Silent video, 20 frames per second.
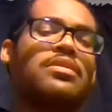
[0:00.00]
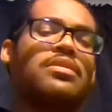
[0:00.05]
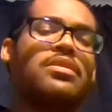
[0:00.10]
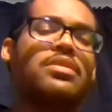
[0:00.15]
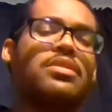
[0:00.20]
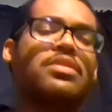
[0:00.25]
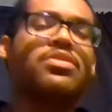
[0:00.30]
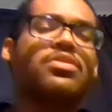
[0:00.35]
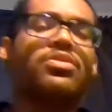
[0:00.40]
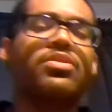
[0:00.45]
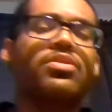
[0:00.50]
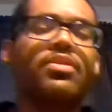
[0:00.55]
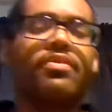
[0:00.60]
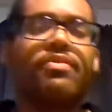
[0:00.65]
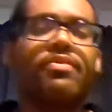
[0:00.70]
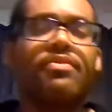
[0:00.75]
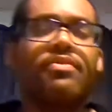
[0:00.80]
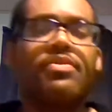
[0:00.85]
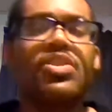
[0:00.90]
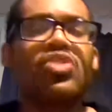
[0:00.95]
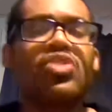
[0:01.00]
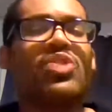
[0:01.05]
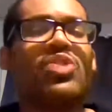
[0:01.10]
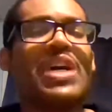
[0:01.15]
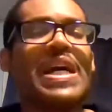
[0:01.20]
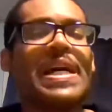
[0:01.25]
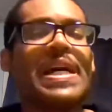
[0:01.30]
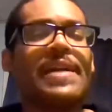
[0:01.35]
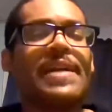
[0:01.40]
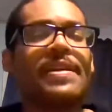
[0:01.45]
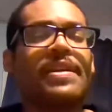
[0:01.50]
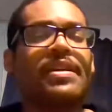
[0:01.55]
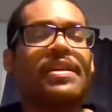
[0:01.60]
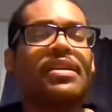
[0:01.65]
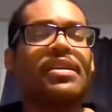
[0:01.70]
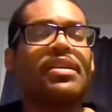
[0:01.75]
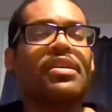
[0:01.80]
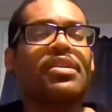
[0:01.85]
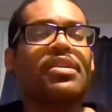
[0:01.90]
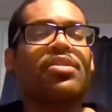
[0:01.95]
the use of visual irony
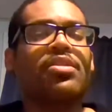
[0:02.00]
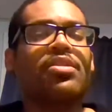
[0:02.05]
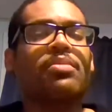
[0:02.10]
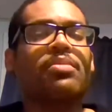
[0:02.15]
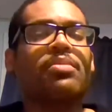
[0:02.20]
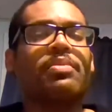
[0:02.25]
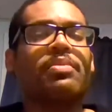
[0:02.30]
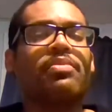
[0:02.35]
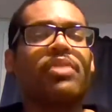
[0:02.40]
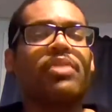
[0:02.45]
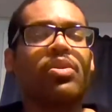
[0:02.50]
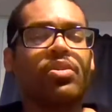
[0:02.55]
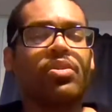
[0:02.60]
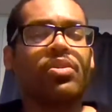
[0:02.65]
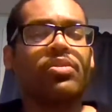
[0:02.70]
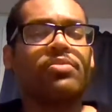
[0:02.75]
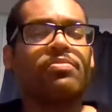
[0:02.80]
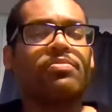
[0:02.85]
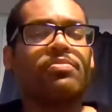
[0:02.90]
to provoke.